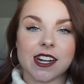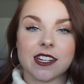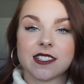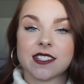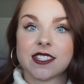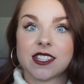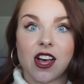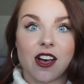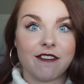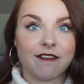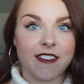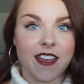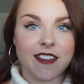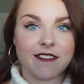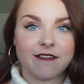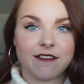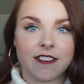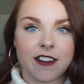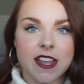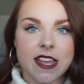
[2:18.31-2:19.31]
It's
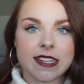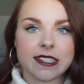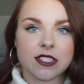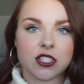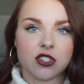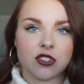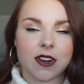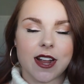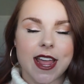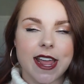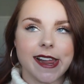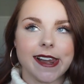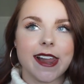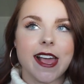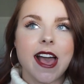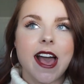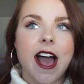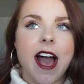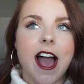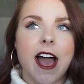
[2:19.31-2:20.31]
sulfate free. It's great.
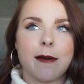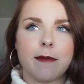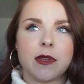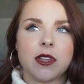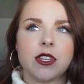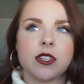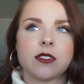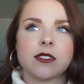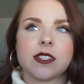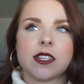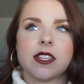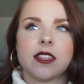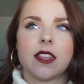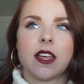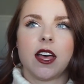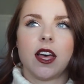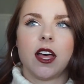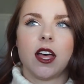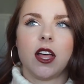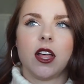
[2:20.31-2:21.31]
I've been using
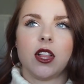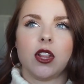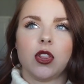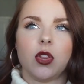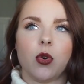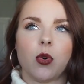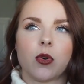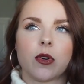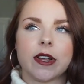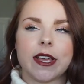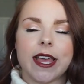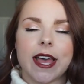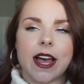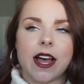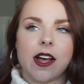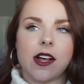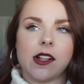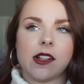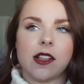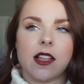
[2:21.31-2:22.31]
the
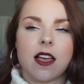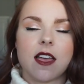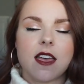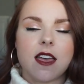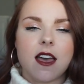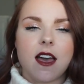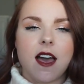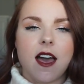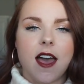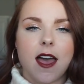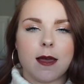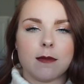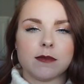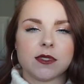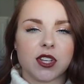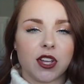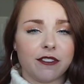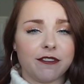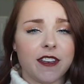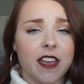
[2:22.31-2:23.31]
L'Oreal
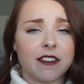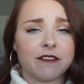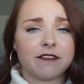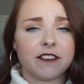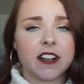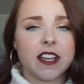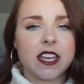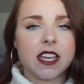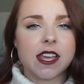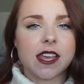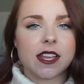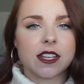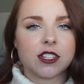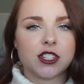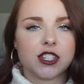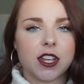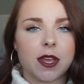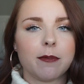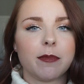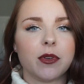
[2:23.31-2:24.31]
sulfate free
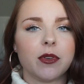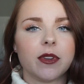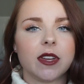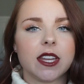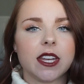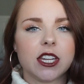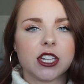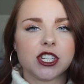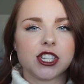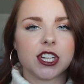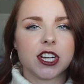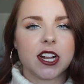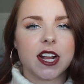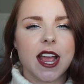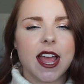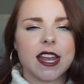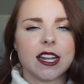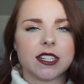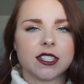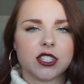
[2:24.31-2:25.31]
shampoo and conditioner,
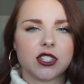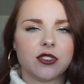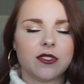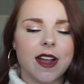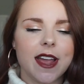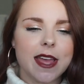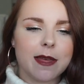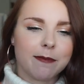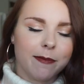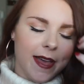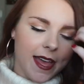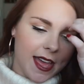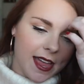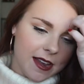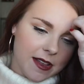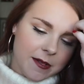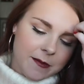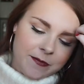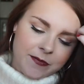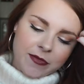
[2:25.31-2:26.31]
and it's great,
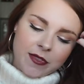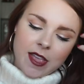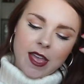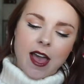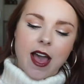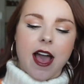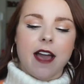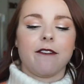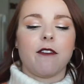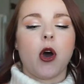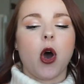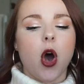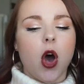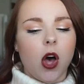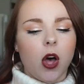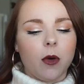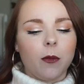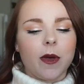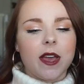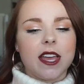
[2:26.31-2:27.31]
but I've
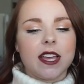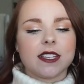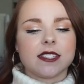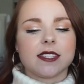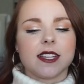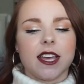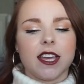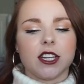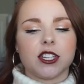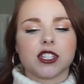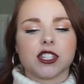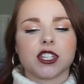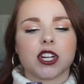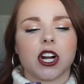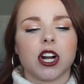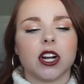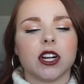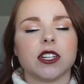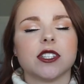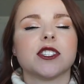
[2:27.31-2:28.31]
always like just
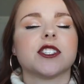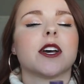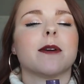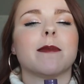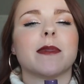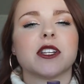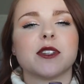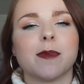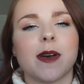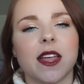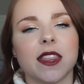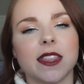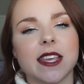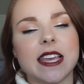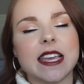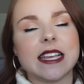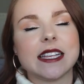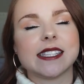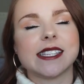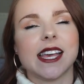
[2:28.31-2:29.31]
heard so much about
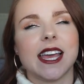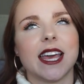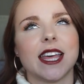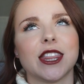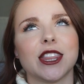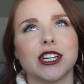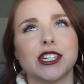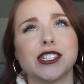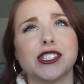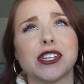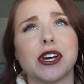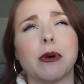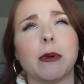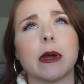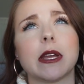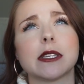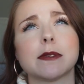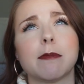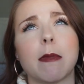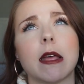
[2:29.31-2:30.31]
these, and they're so
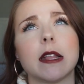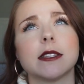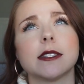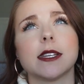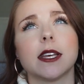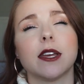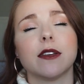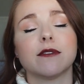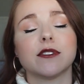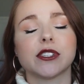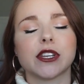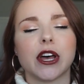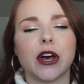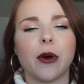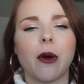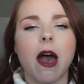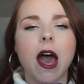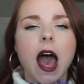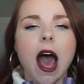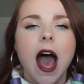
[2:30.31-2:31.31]
expensive.
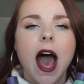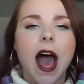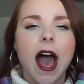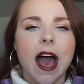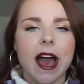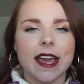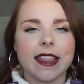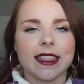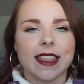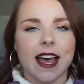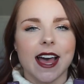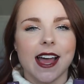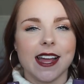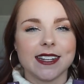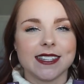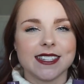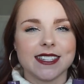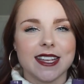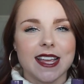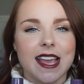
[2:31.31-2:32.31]
So I
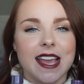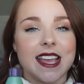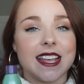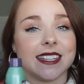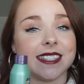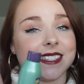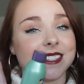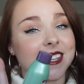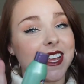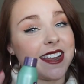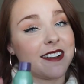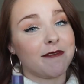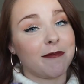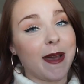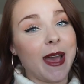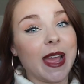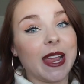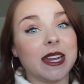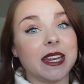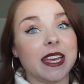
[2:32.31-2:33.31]
thought, instead of
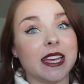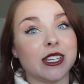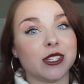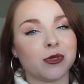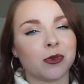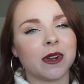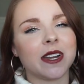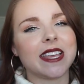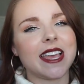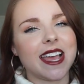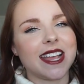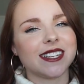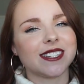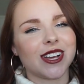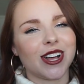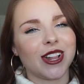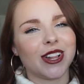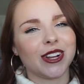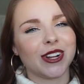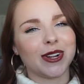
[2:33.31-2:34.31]
buying a
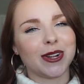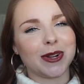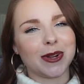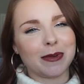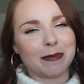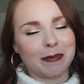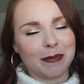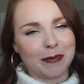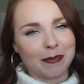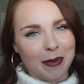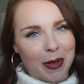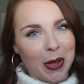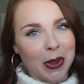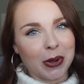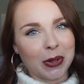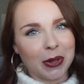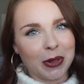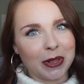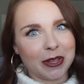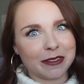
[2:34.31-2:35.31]
$28
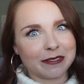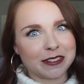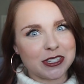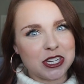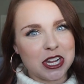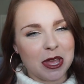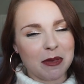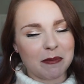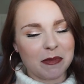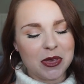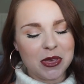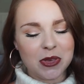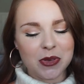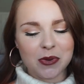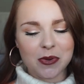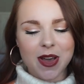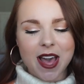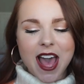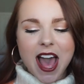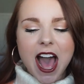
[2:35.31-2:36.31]
bottle of shampoo,
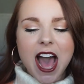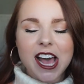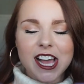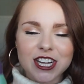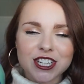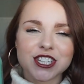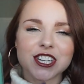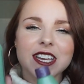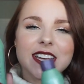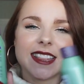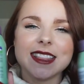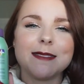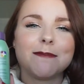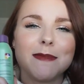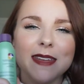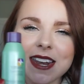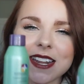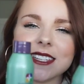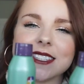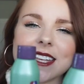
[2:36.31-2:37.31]
I should get
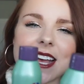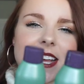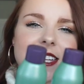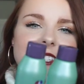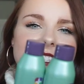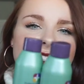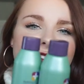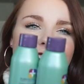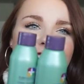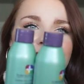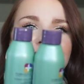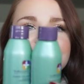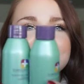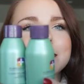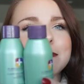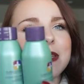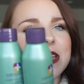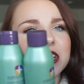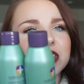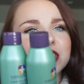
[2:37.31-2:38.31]
the mini sizes
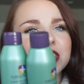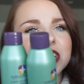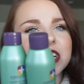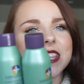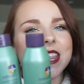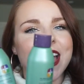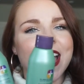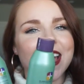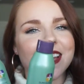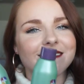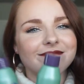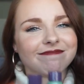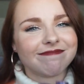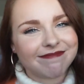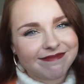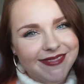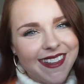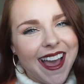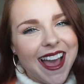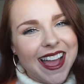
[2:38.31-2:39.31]
first to make sure that
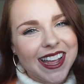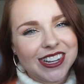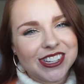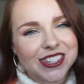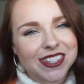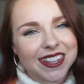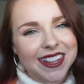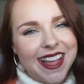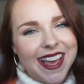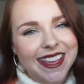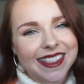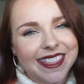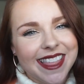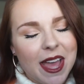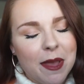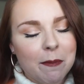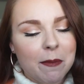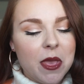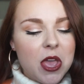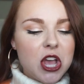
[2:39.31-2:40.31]
I actually like
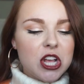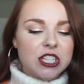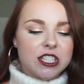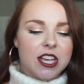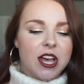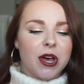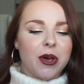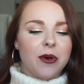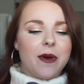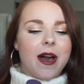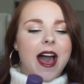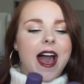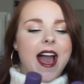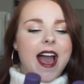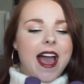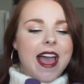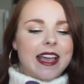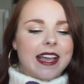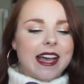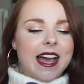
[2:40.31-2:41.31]
them. So
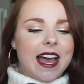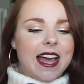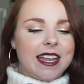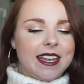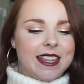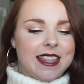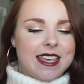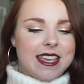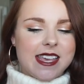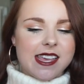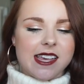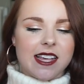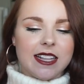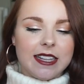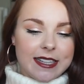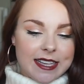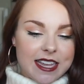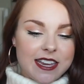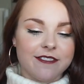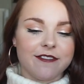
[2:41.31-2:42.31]
I got the
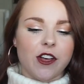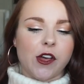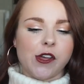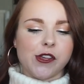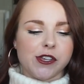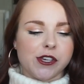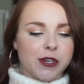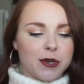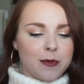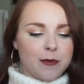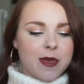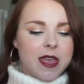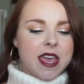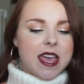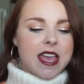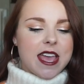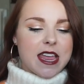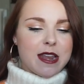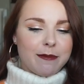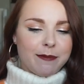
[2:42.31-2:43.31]
Clean Volume
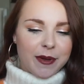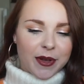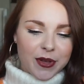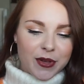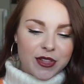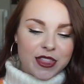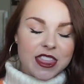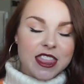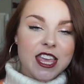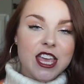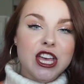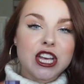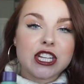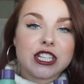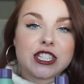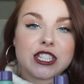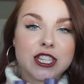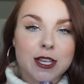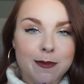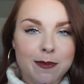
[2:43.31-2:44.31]
in both.
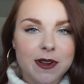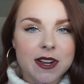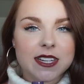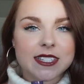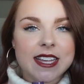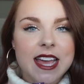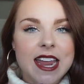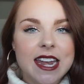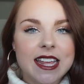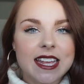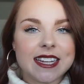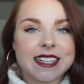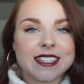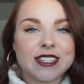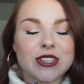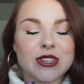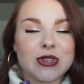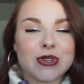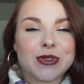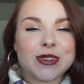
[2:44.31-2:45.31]
Super excited
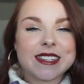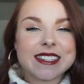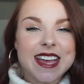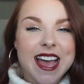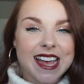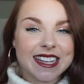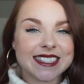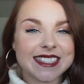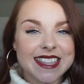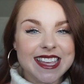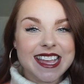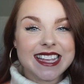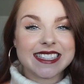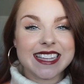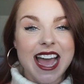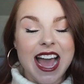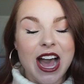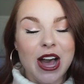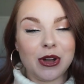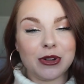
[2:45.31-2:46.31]
to test
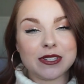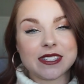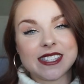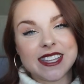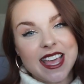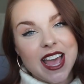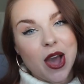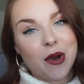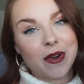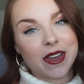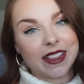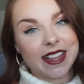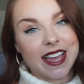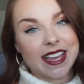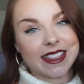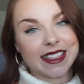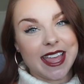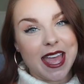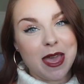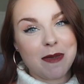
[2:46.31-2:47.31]
these out, see how I
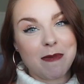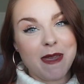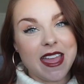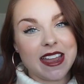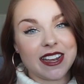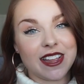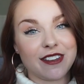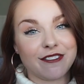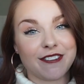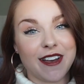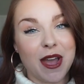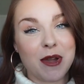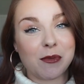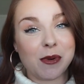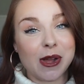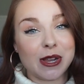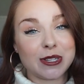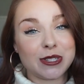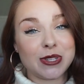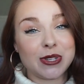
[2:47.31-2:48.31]
like them, and if I
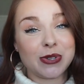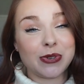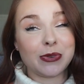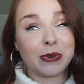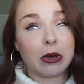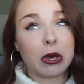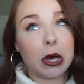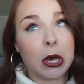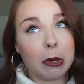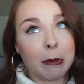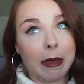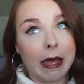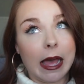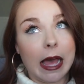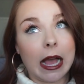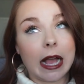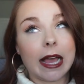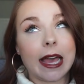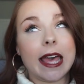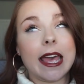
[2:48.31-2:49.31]
want to go
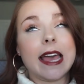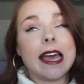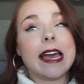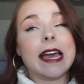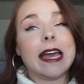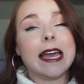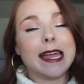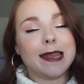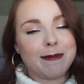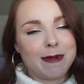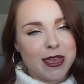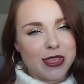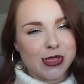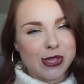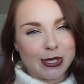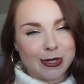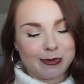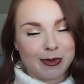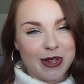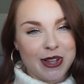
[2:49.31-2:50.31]
back and
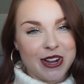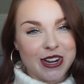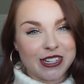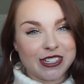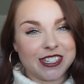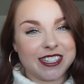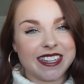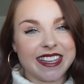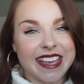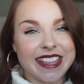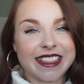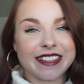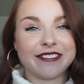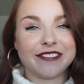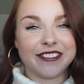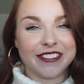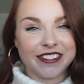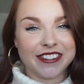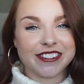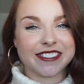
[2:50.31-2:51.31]
make the splurge to get the
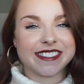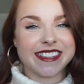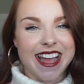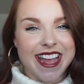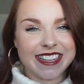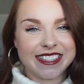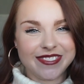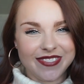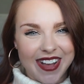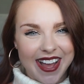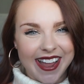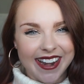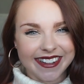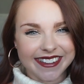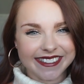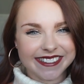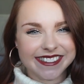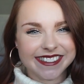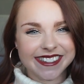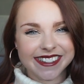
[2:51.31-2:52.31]
full size
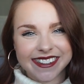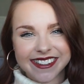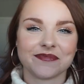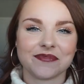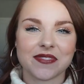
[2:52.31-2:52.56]
bottles.